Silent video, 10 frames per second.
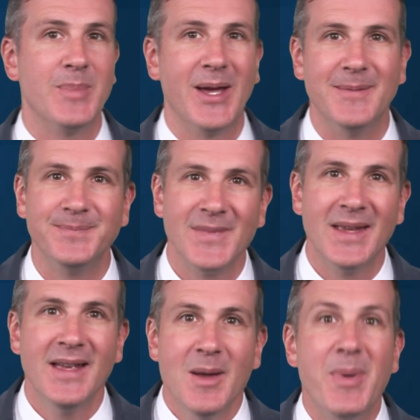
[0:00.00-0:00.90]
But
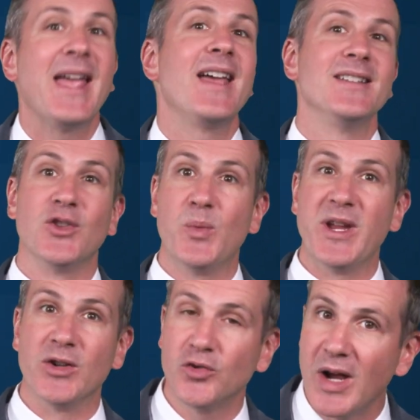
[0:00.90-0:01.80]
Byetta is the
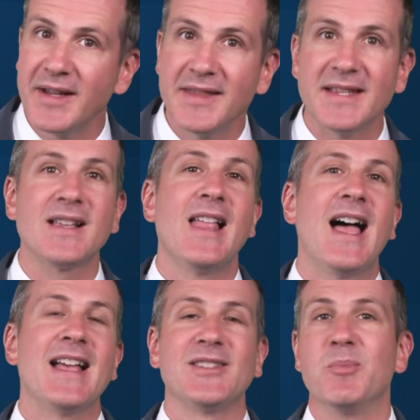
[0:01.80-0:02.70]
weaker drug in this
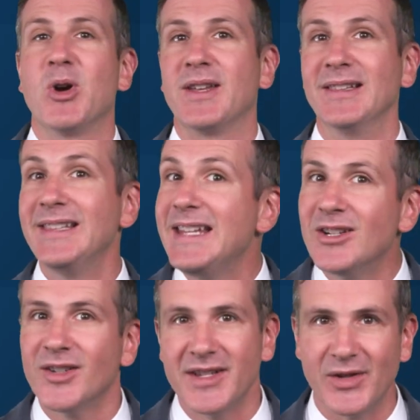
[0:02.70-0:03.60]
class, the market
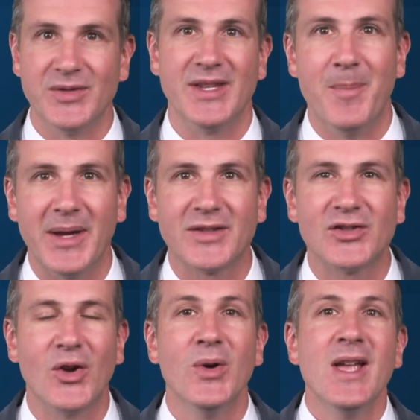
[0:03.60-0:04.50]
leader is Ozempic,
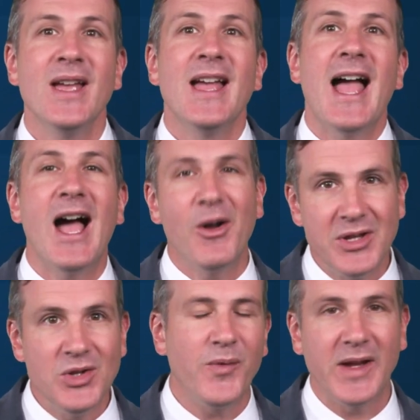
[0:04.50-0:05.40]
so how
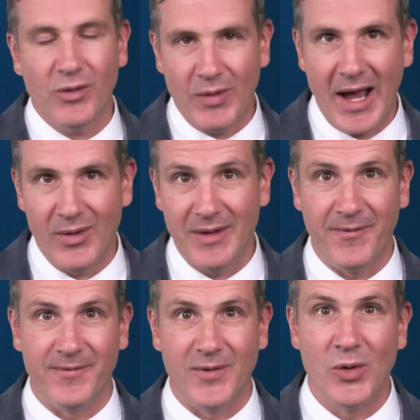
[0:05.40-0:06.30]
can you figure out if
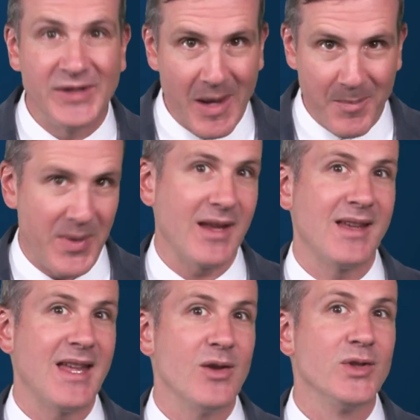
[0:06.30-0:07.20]

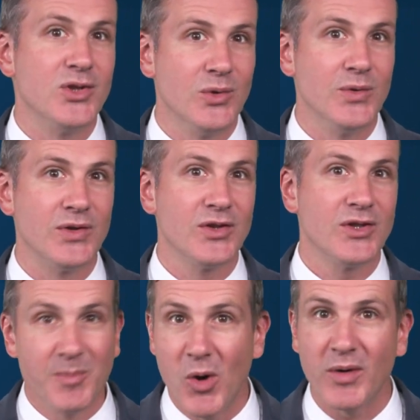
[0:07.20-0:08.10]
Ozempic can reduce
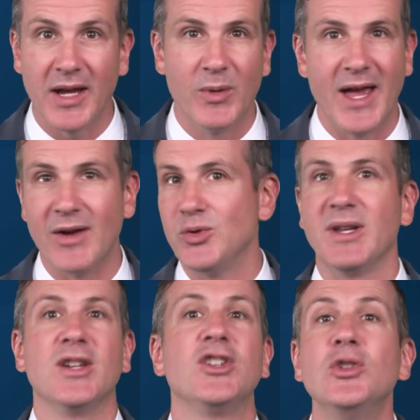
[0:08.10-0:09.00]
smoking without
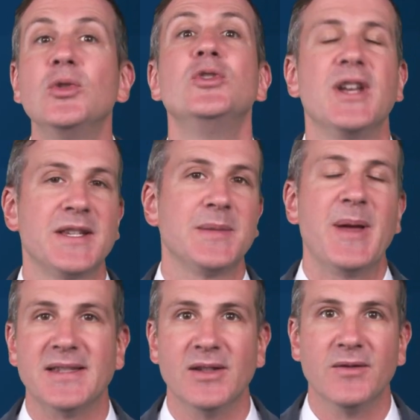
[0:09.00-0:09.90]
doing a huge and
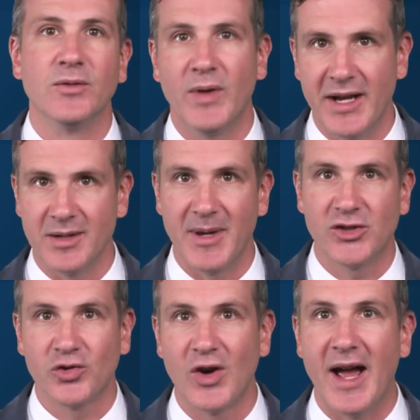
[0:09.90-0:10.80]
expensive
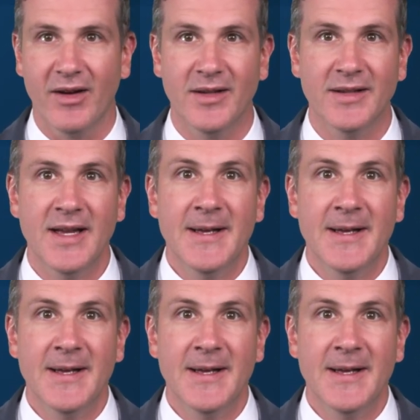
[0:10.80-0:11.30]
randomized trial?